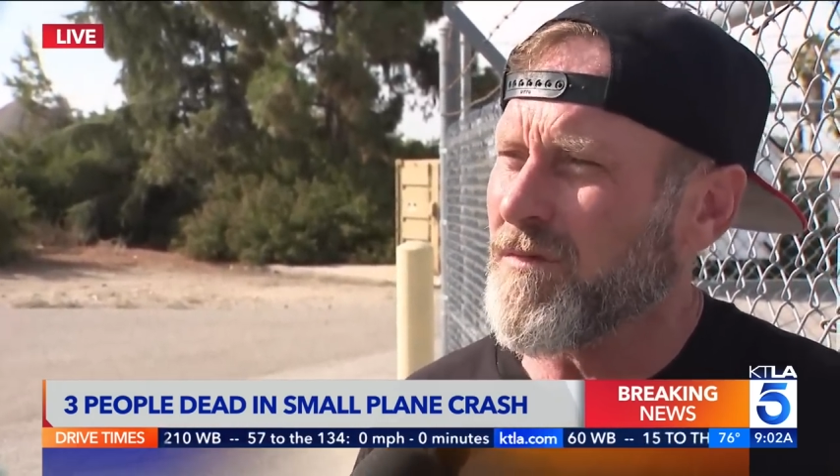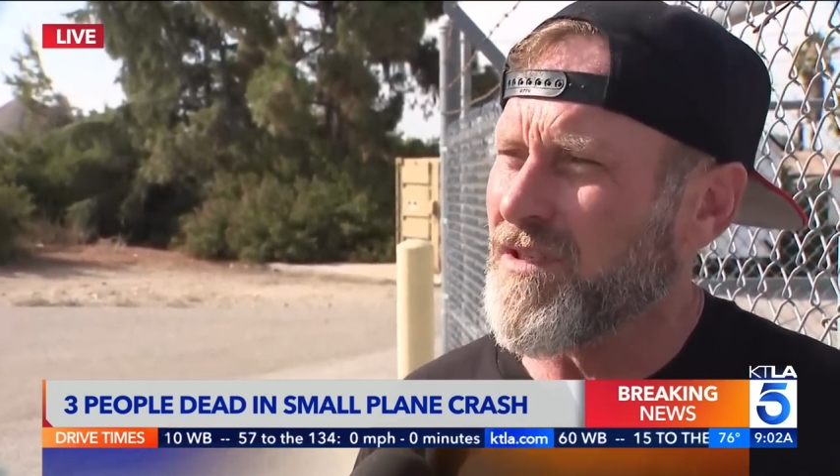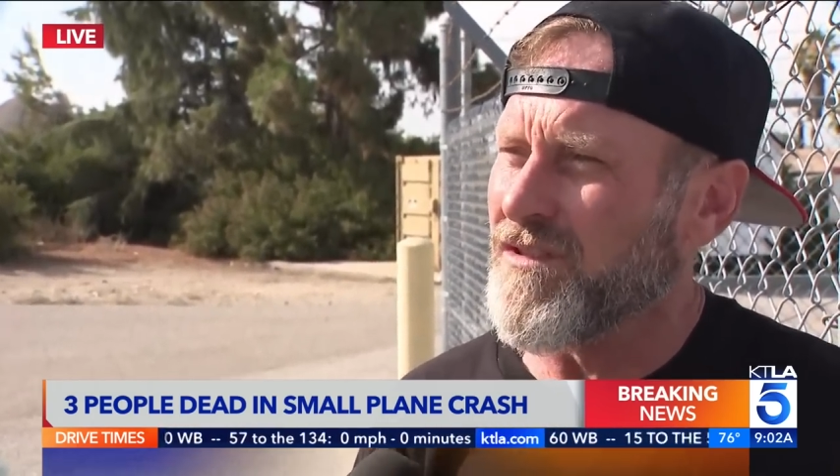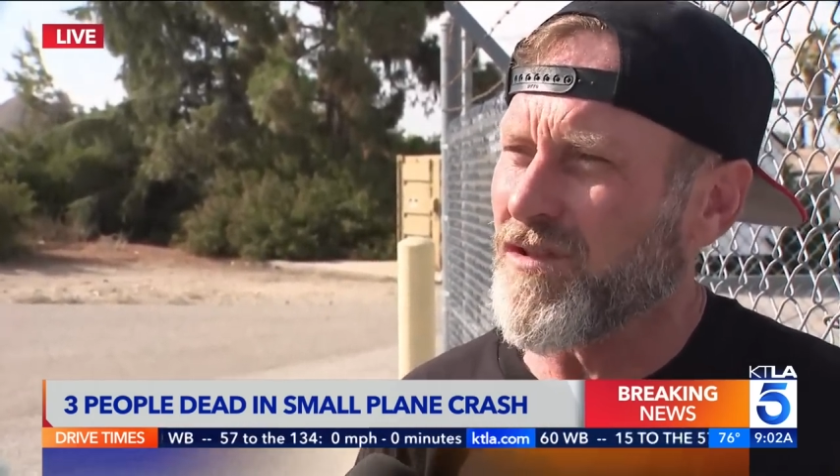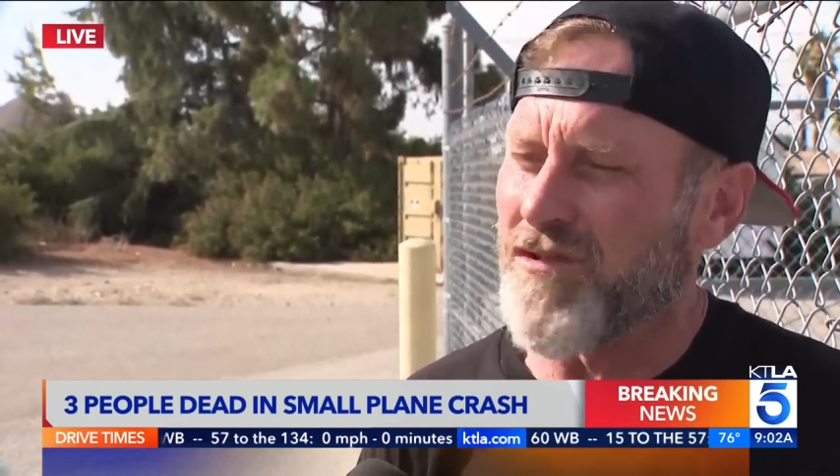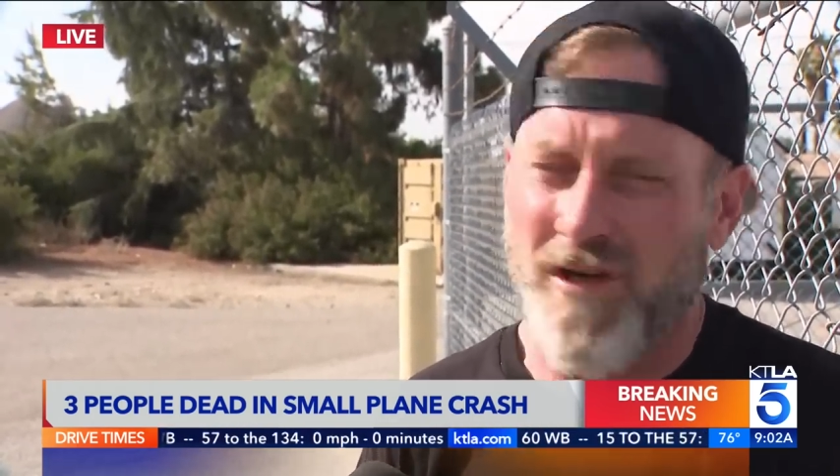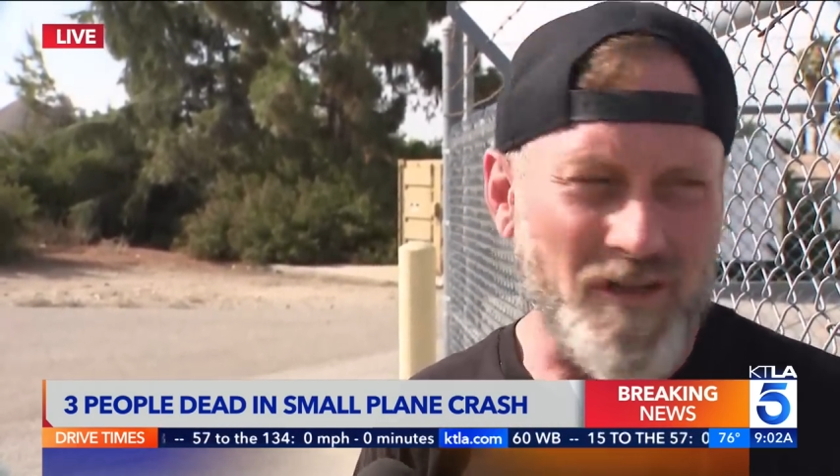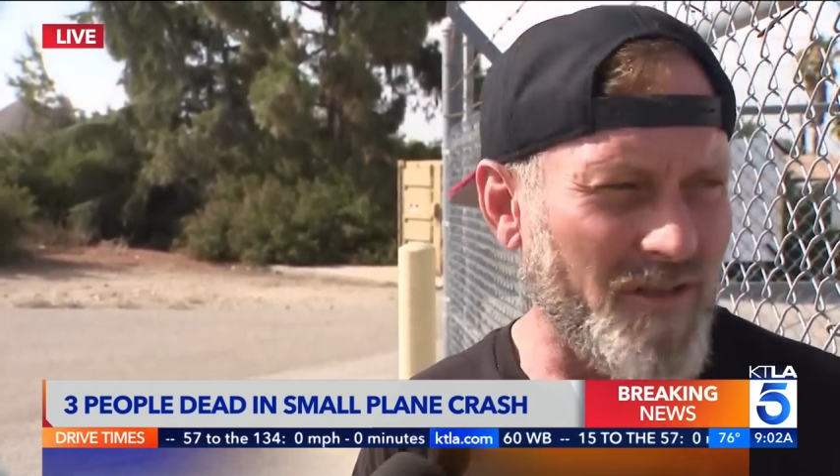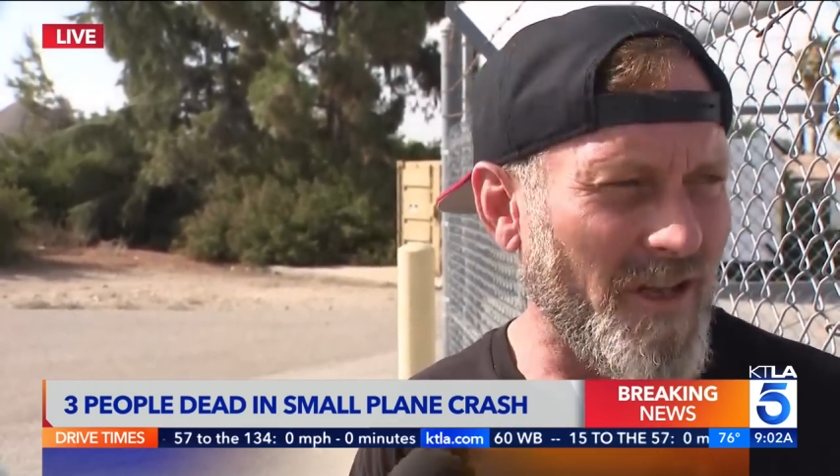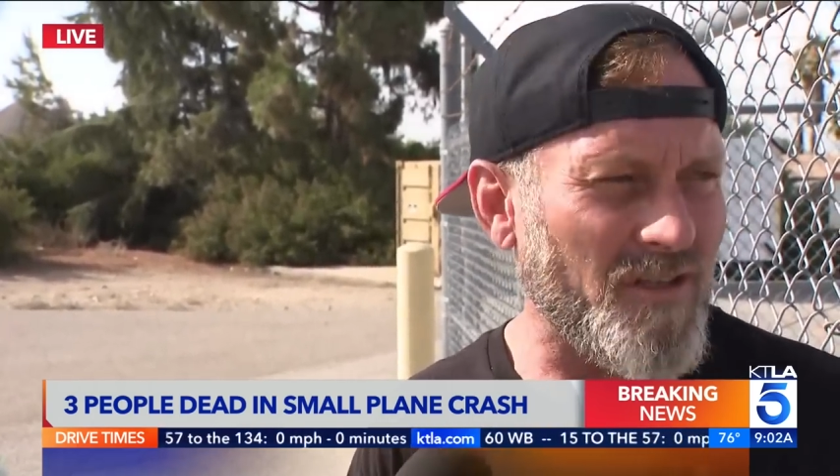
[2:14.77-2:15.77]
diesel
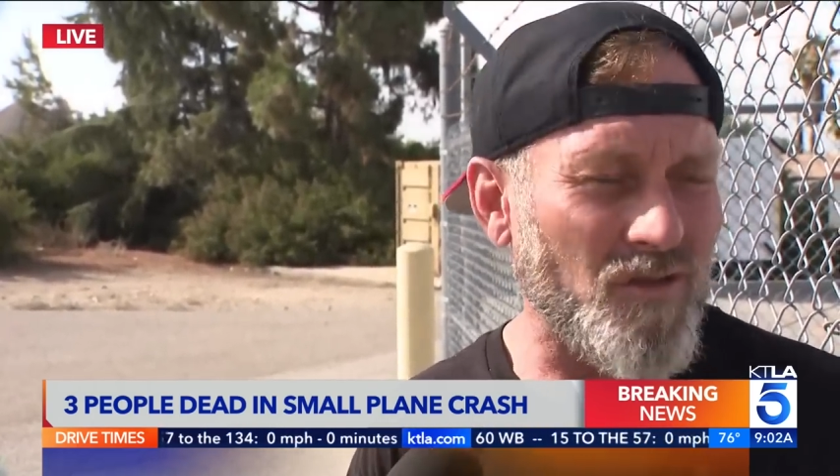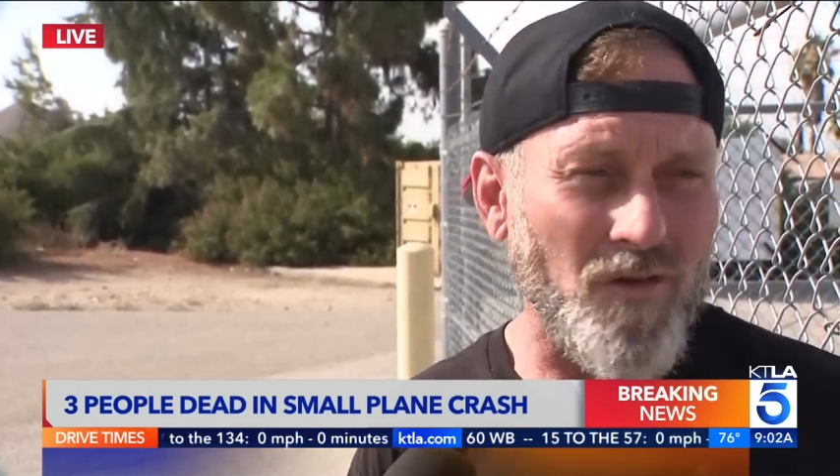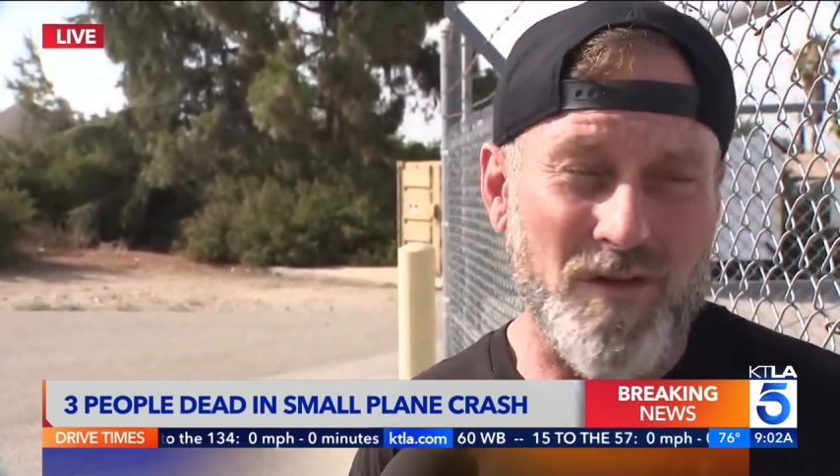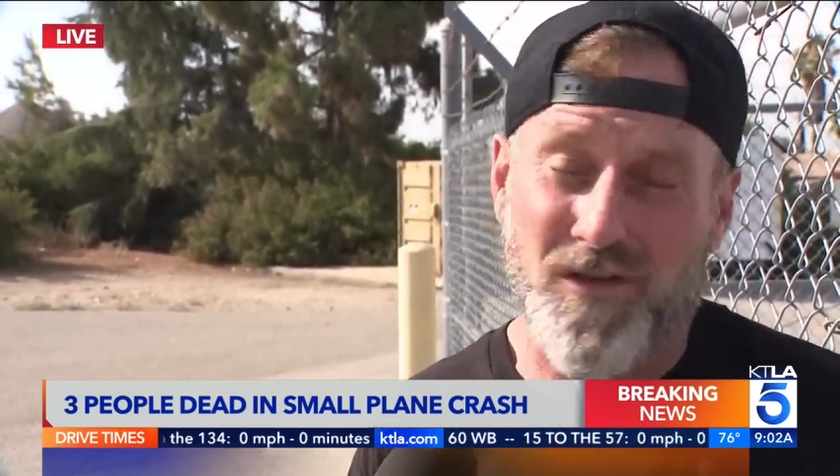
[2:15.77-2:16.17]
trucks next door,